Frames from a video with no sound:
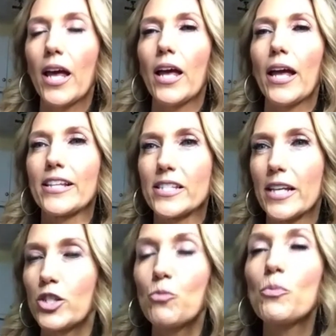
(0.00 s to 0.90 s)
and
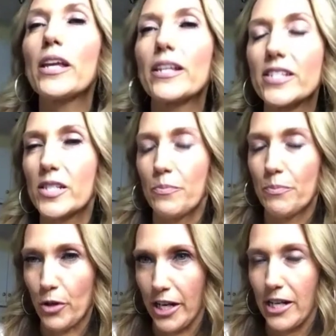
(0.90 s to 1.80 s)
to be
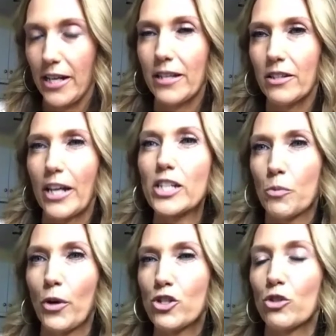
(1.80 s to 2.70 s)

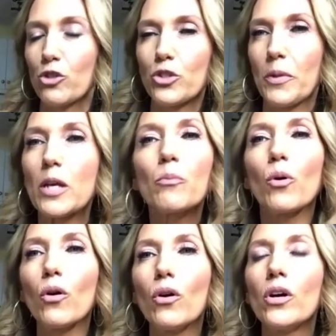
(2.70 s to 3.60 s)
inspirational to
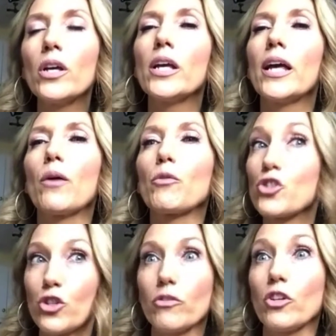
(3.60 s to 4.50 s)
people, which
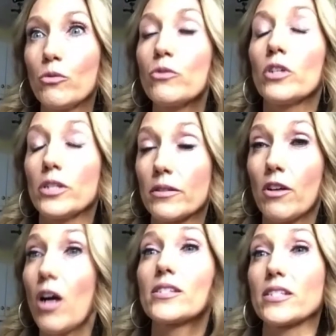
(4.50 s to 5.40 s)
you can
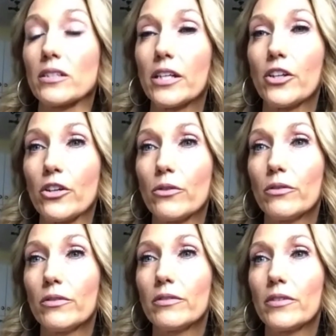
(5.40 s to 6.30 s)
constantly do.
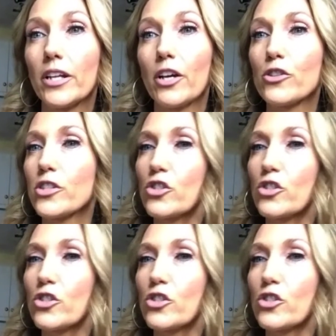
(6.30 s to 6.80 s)
You're such a